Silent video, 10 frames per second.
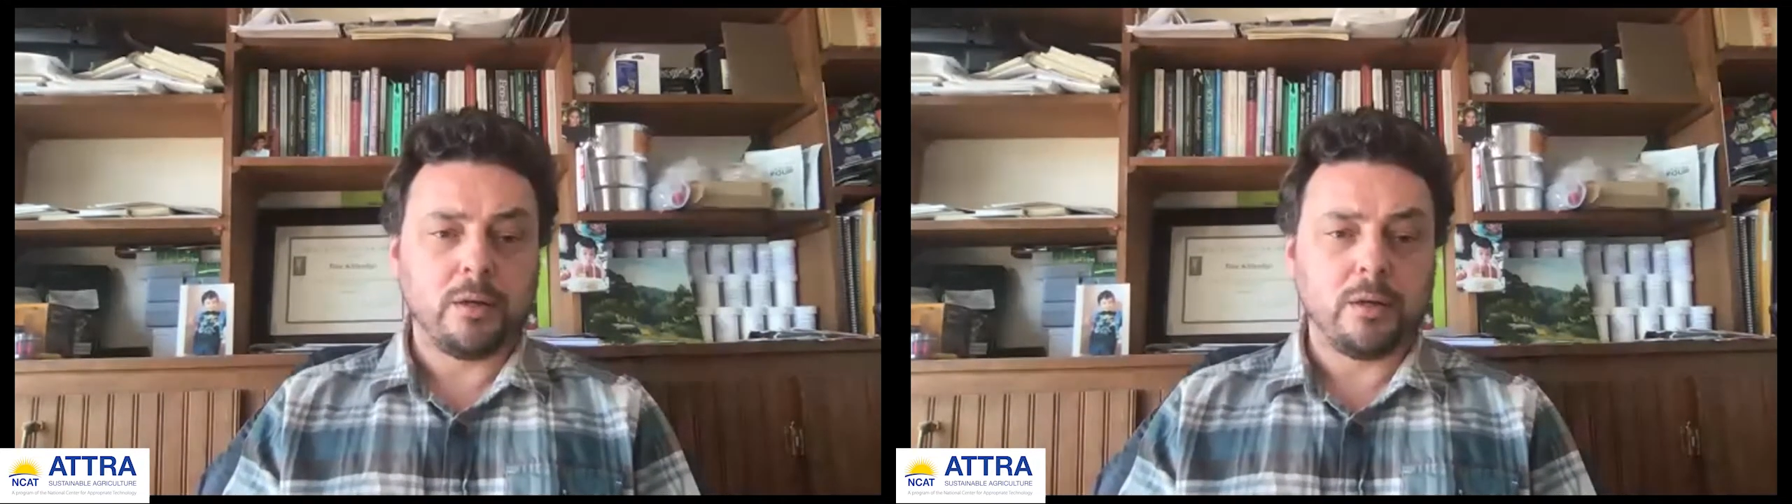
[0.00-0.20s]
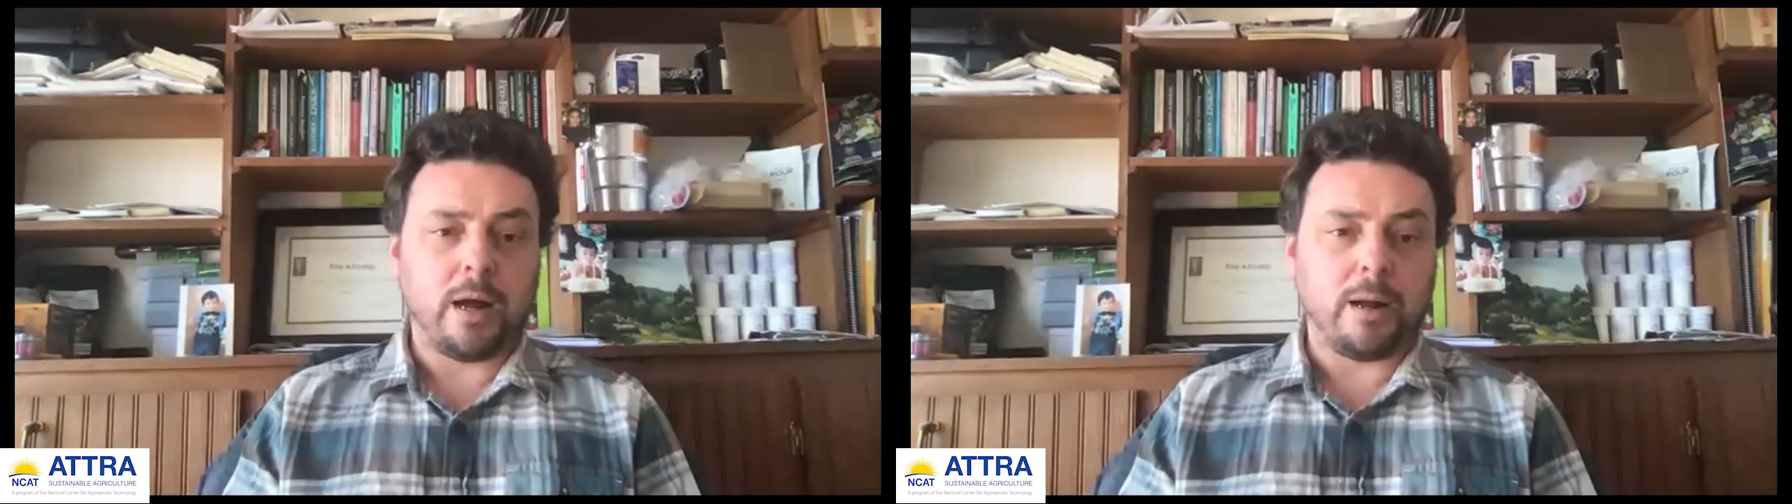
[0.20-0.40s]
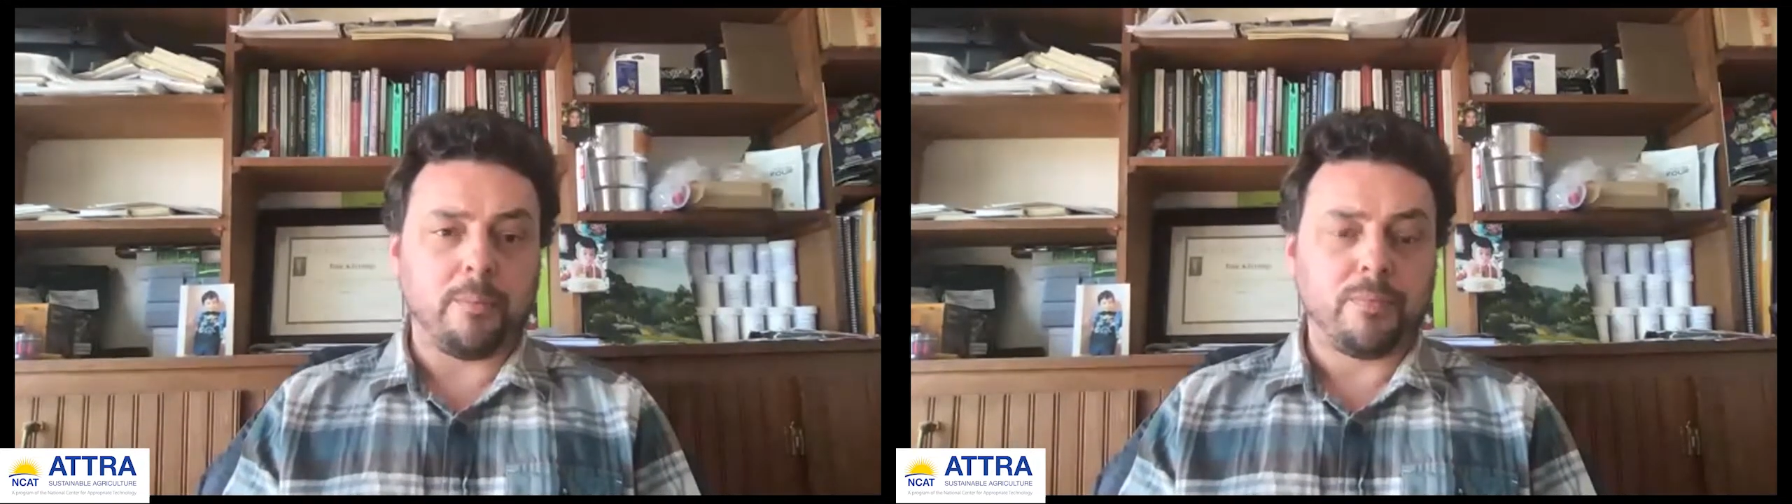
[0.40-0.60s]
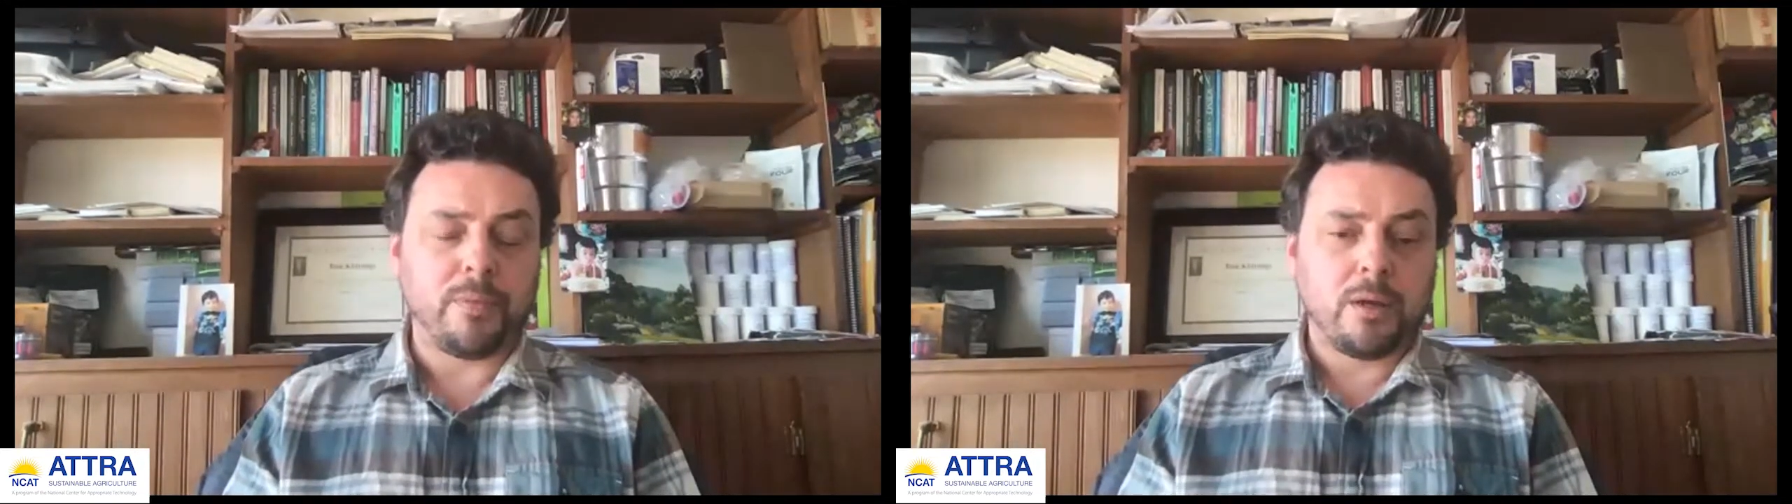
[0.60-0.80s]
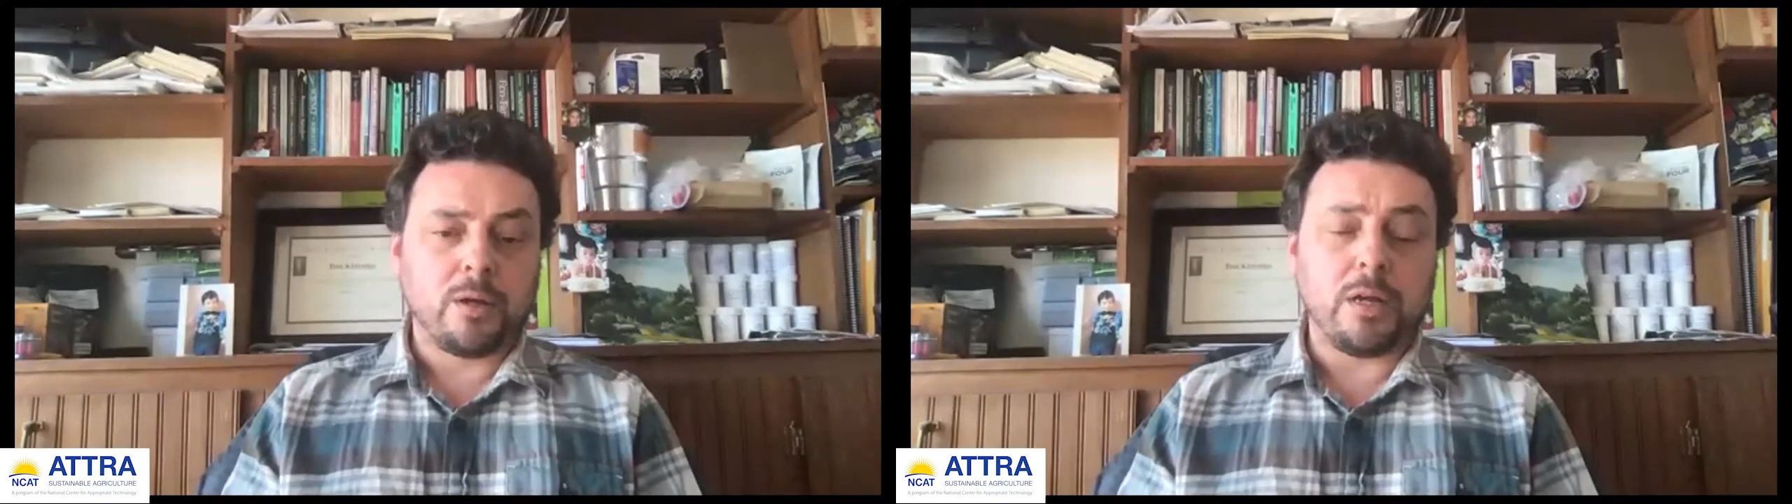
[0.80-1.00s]
Um,
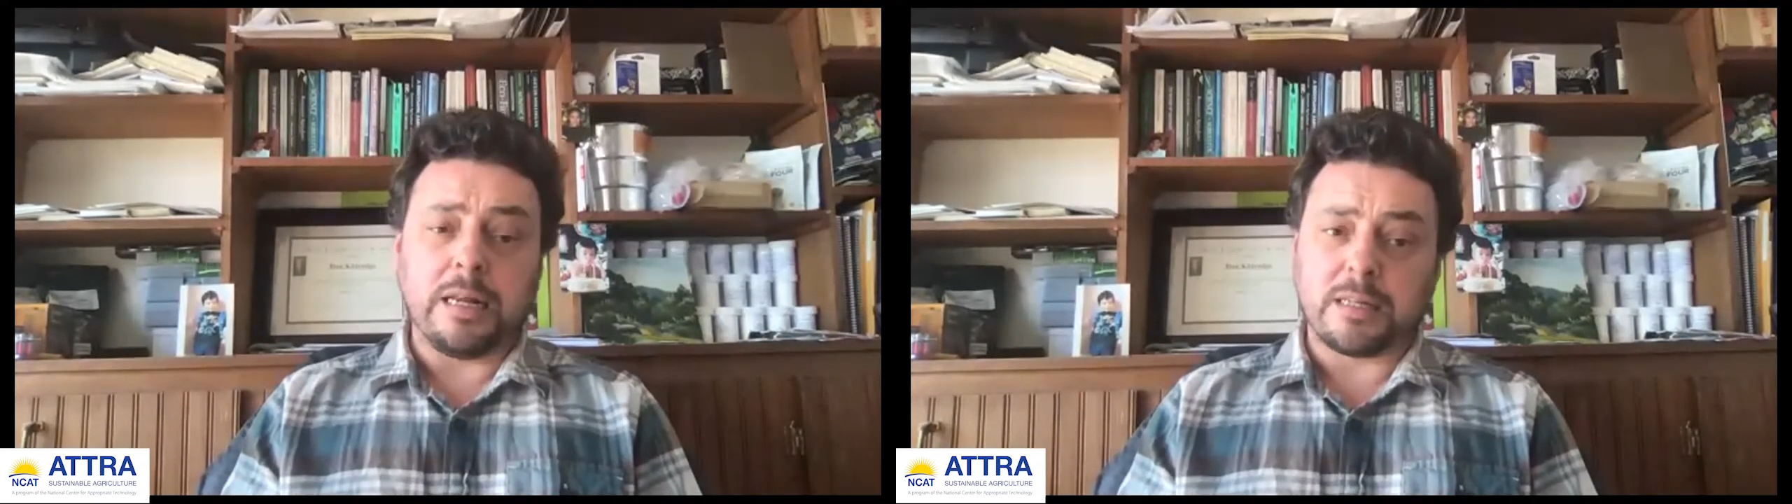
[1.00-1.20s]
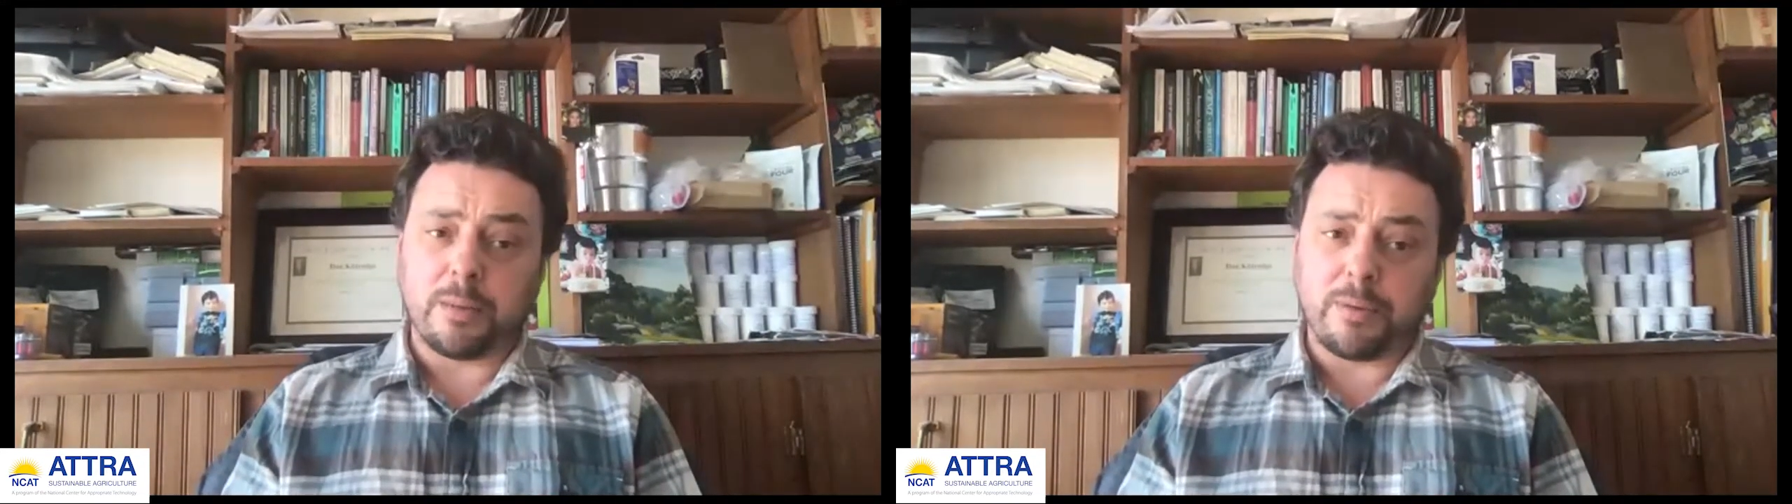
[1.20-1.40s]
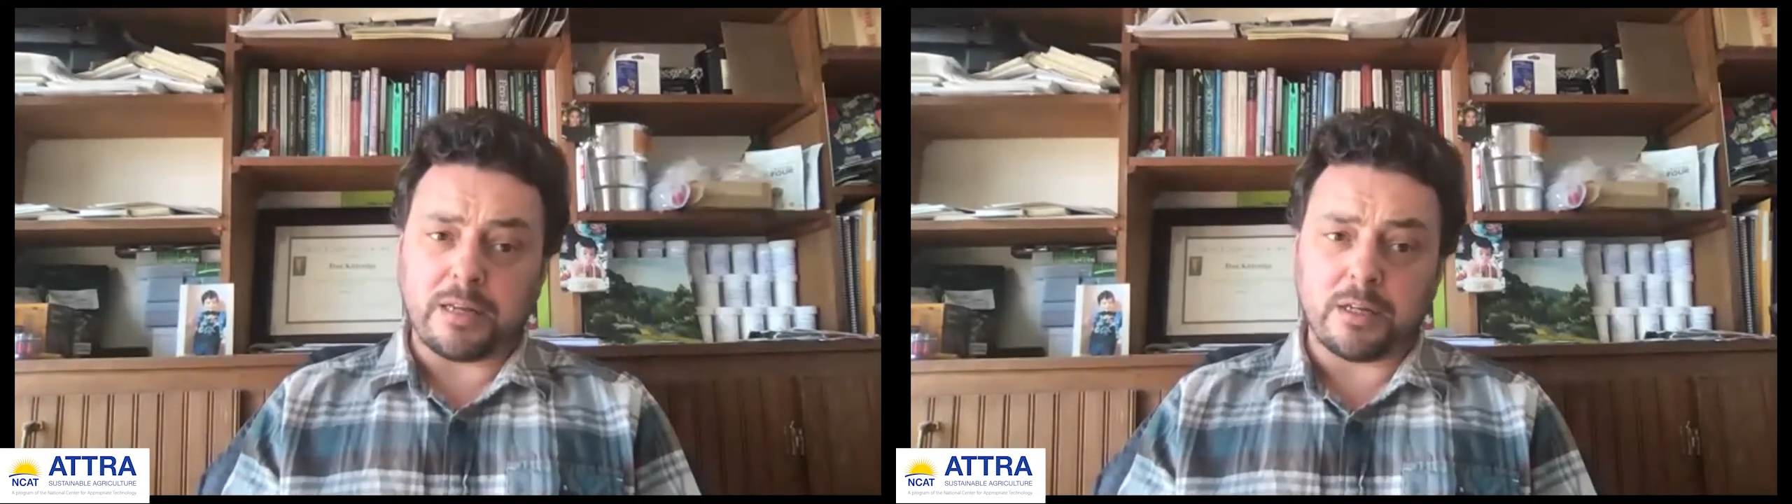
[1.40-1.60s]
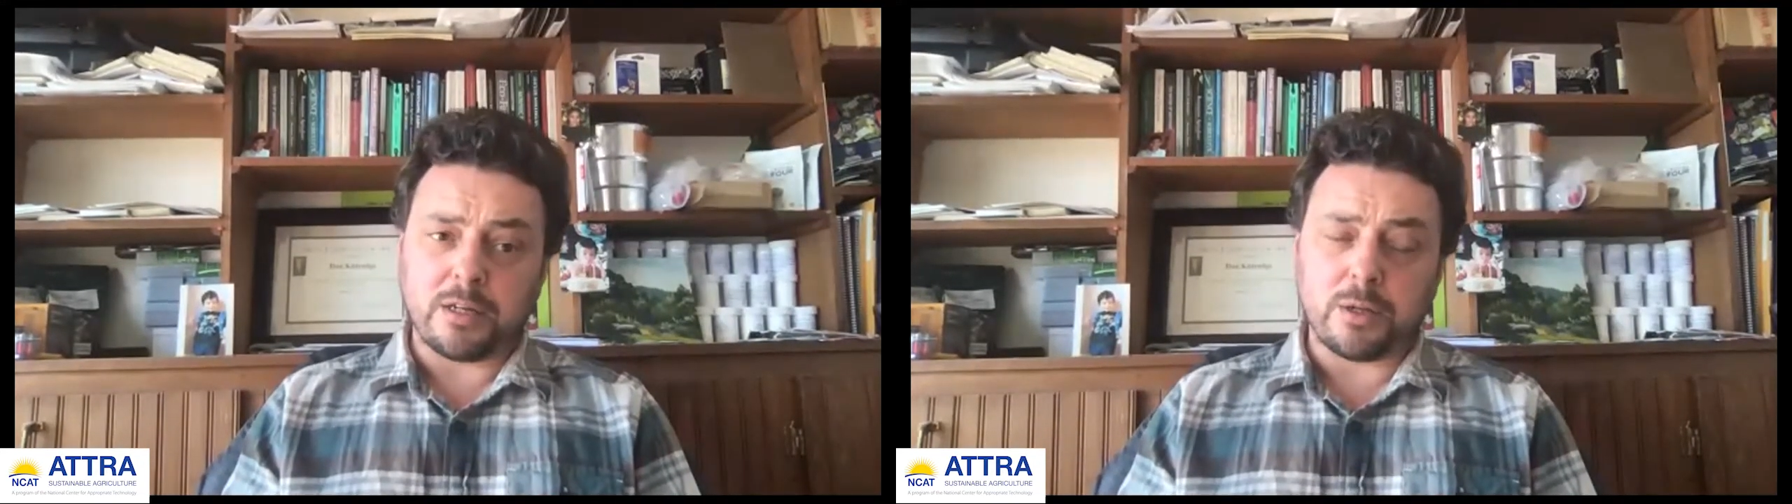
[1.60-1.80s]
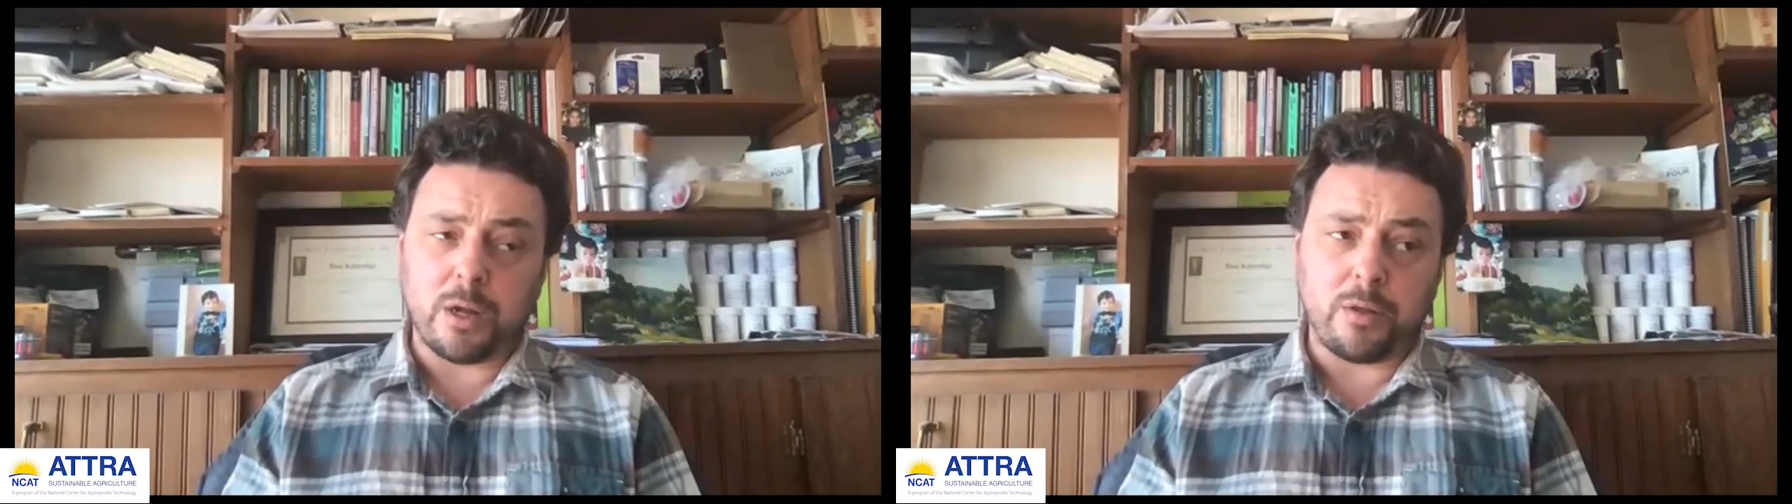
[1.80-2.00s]
in some cases,